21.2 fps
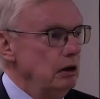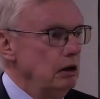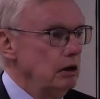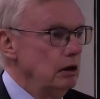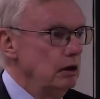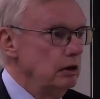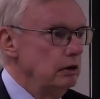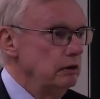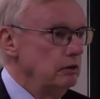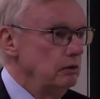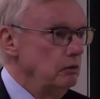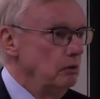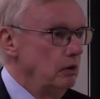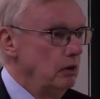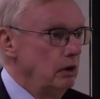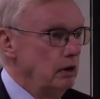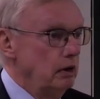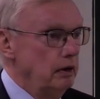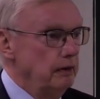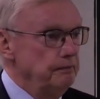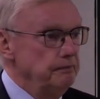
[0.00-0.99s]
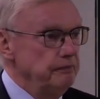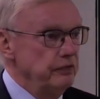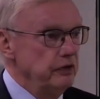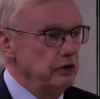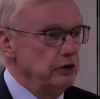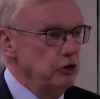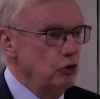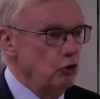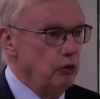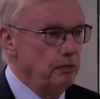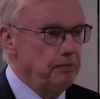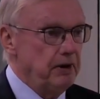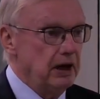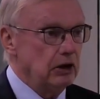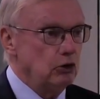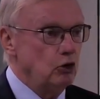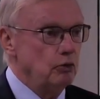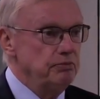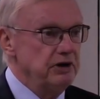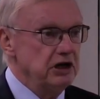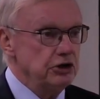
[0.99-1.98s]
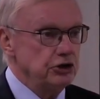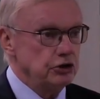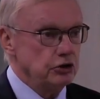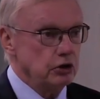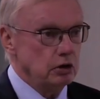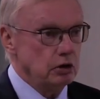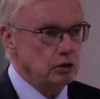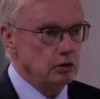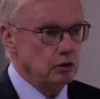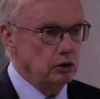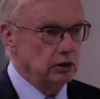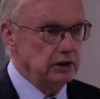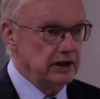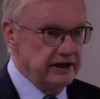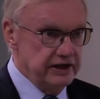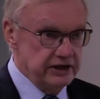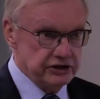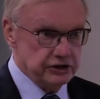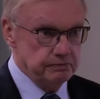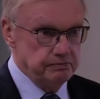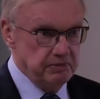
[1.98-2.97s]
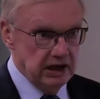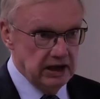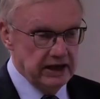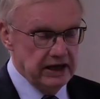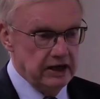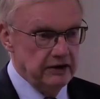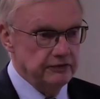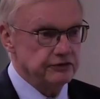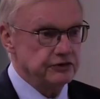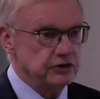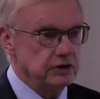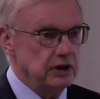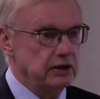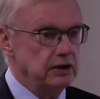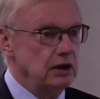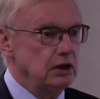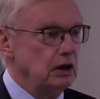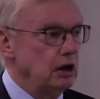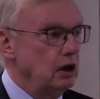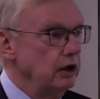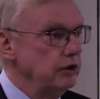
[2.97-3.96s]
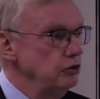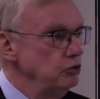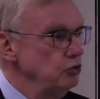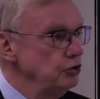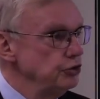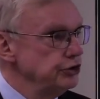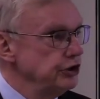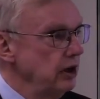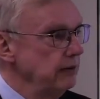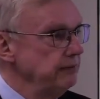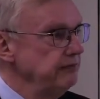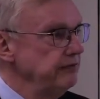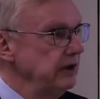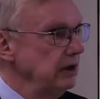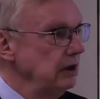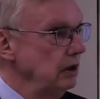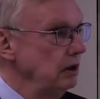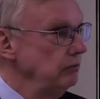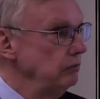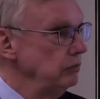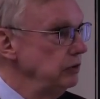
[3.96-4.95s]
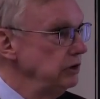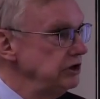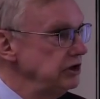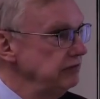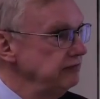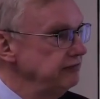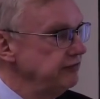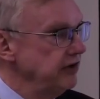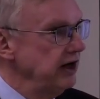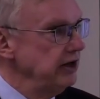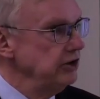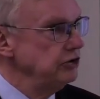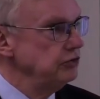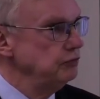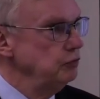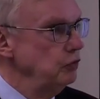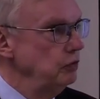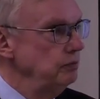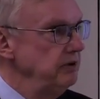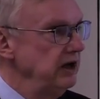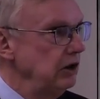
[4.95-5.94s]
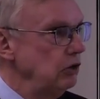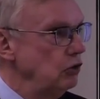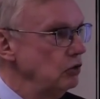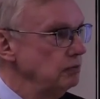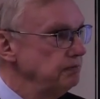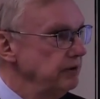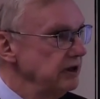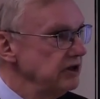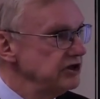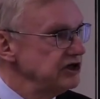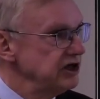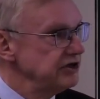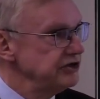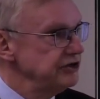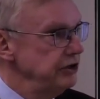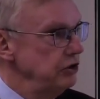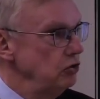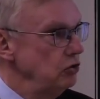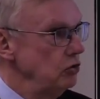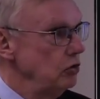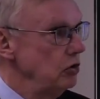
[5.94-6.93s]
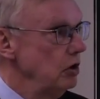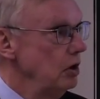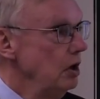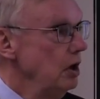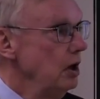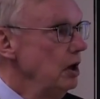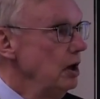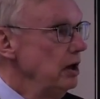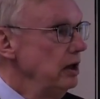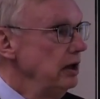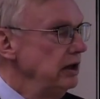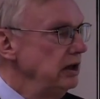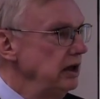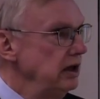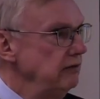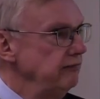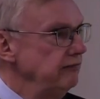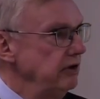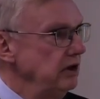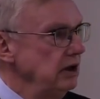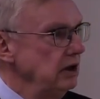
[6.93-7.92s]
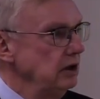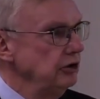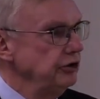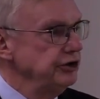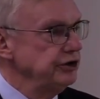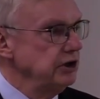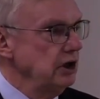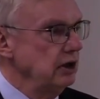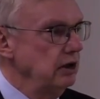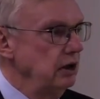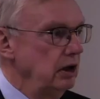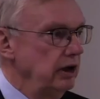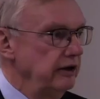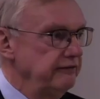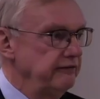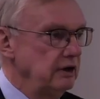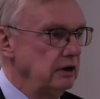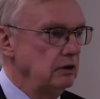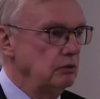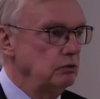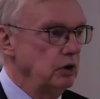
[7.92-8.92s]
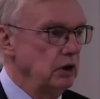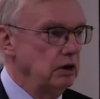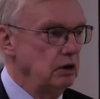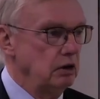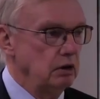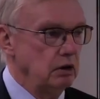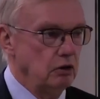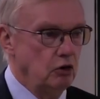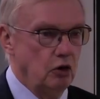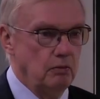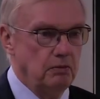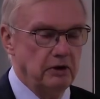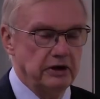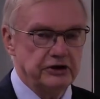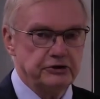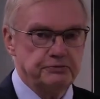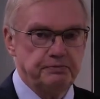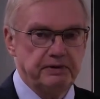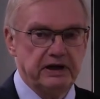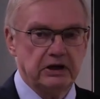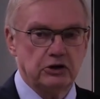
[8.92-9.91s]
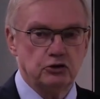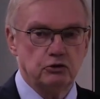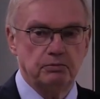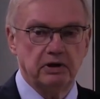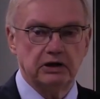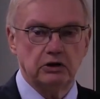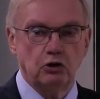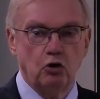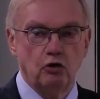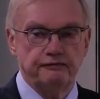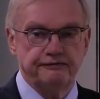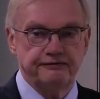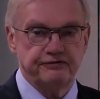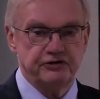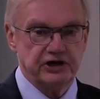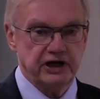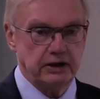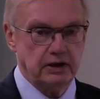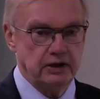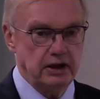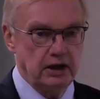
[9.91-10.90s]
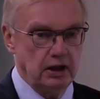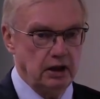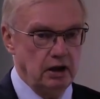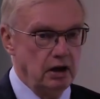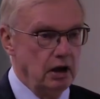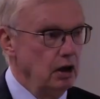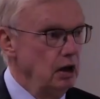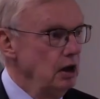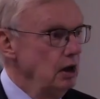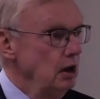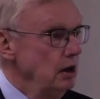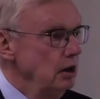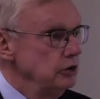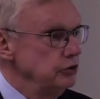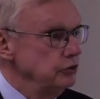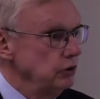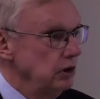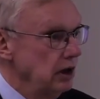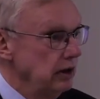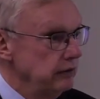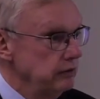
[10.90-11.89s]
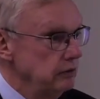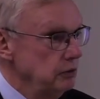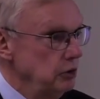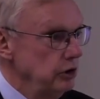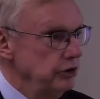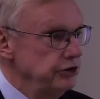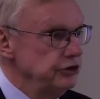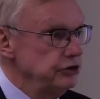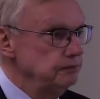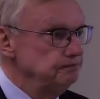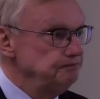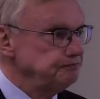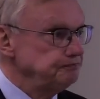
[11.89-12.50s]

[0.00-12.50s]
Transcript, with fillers: uh, uh, the European Commission at least believes that it can use something which in French would be compensation, in English, I, I, think one normally speaks about offsetting. So in other words,